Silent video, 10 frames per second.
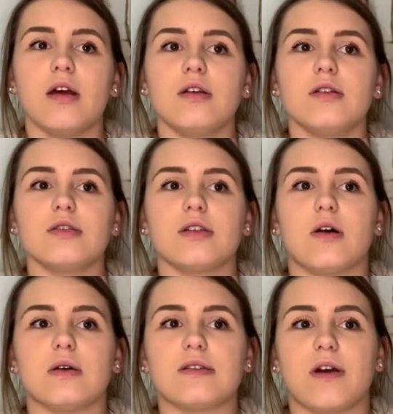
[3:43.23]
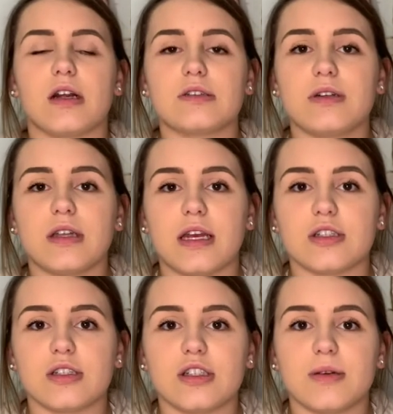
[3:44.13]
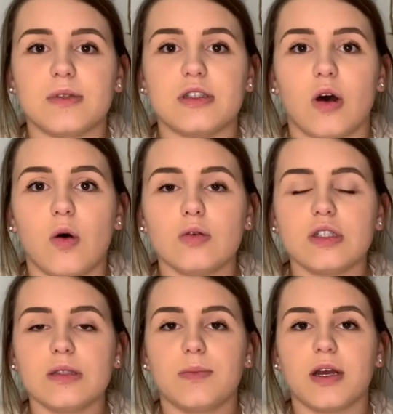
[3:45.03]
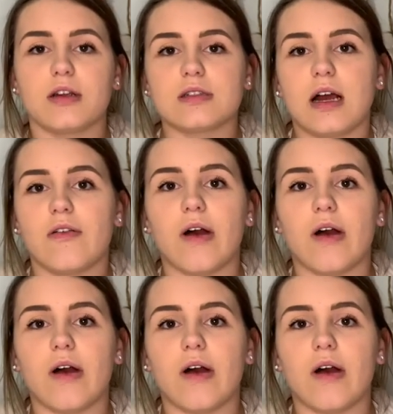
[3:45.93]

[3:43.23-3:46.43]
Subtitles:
So as far as relationships, don't just put yourself